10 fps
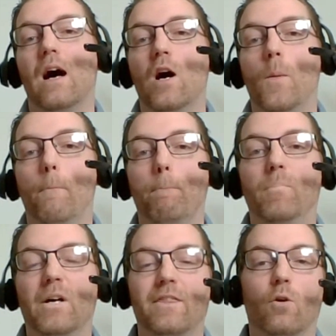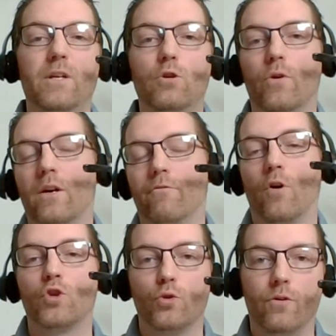Um, but they'll be doing a
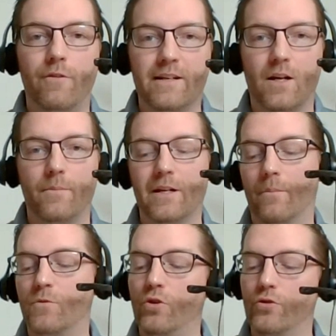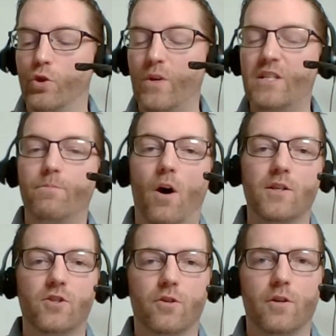virtual event coming up too. So we
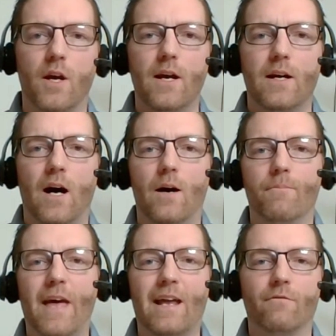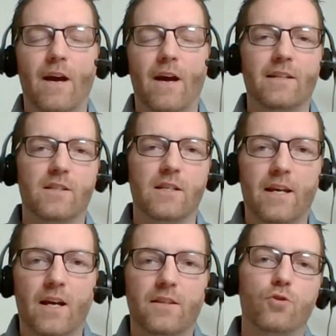sponsored um, that event, and
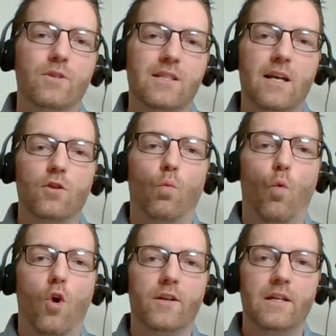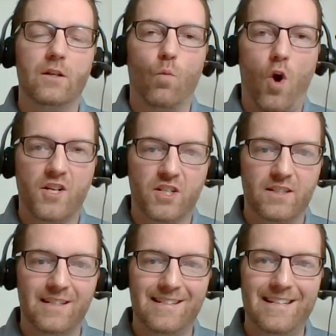I got to attend the one in
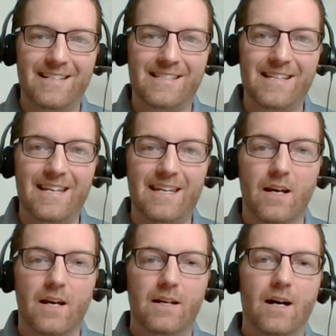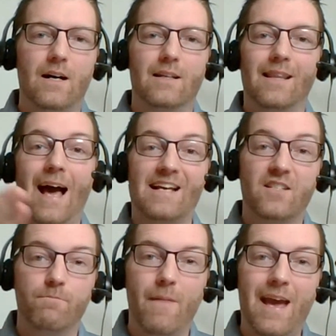Washington, D C Uh,
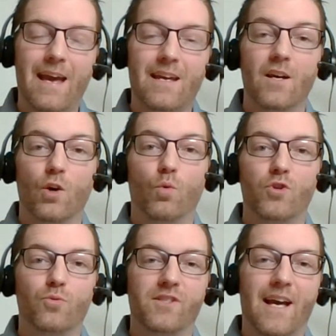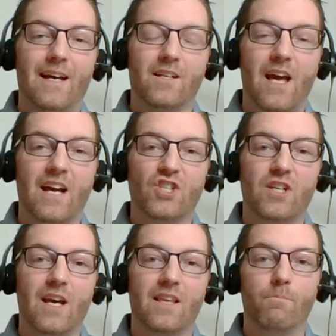last May, which was a
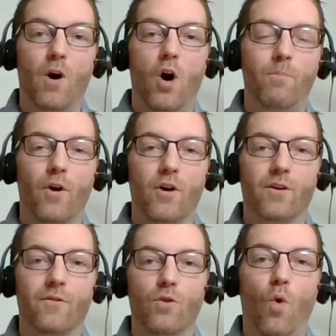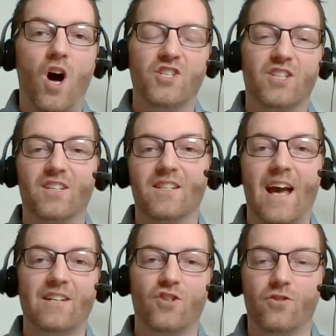actually at the ballpark for the Washington
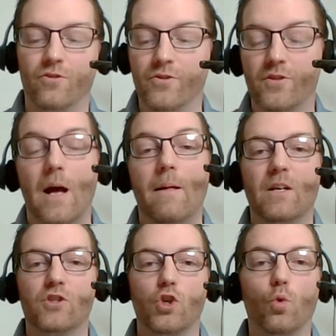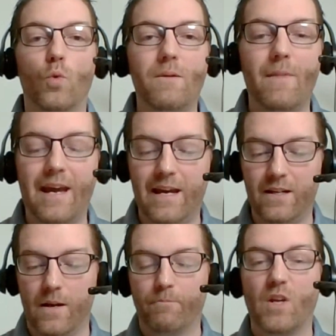Nationals. And so we
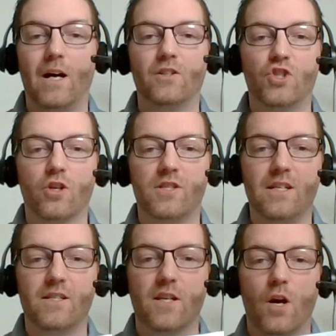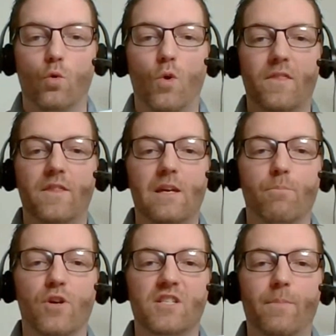made uh, jerseys with the
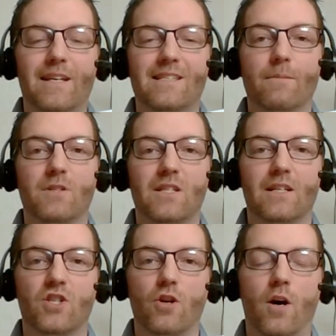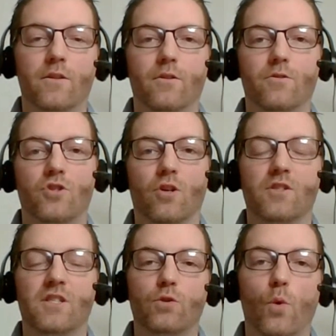pre-space SimStitch. And on those
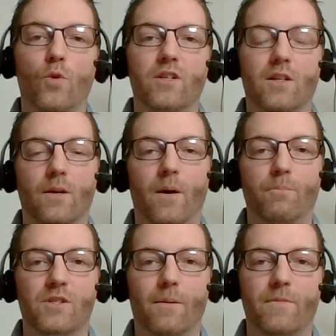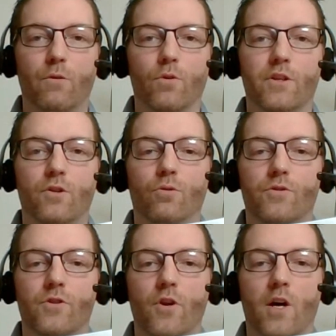jerseys, we wanted to come up with something really cool.
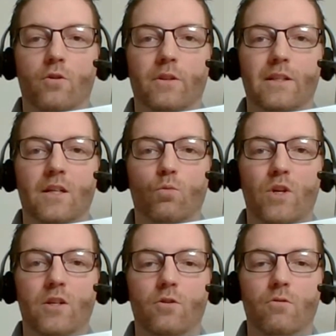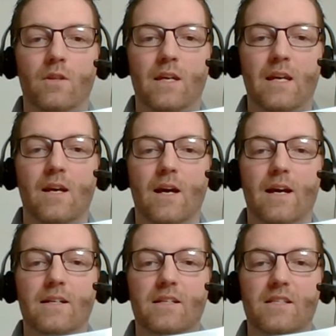So not only did we do the
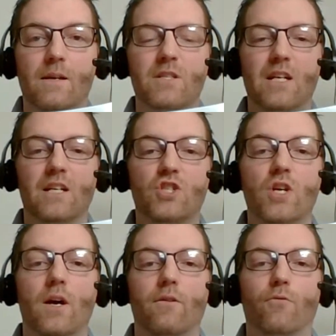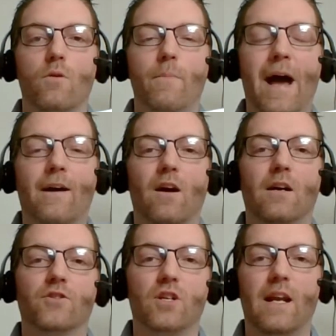SimStitch for the
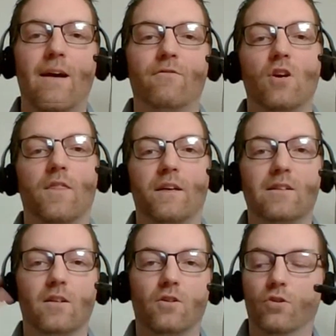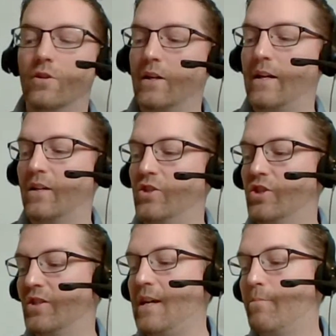background so you could have the authentic look and I could
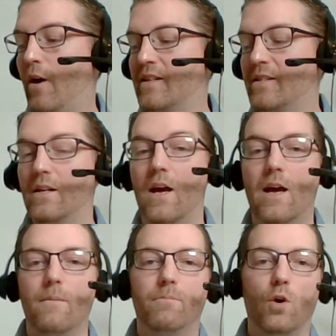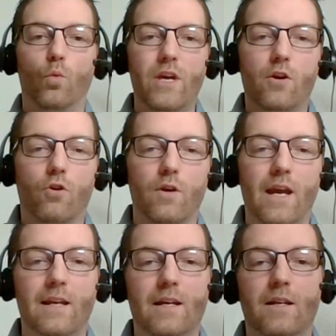just heat press it, but we
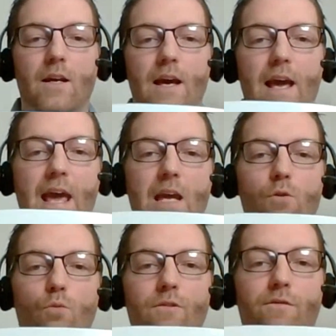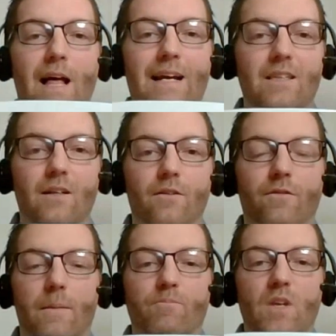created a
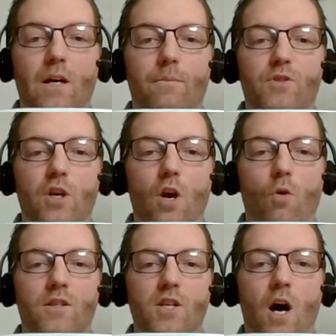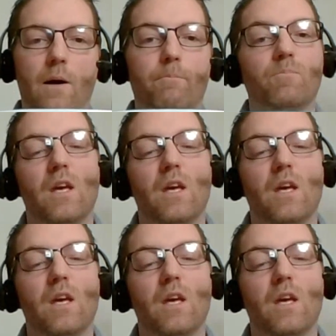reflective um, to go on top.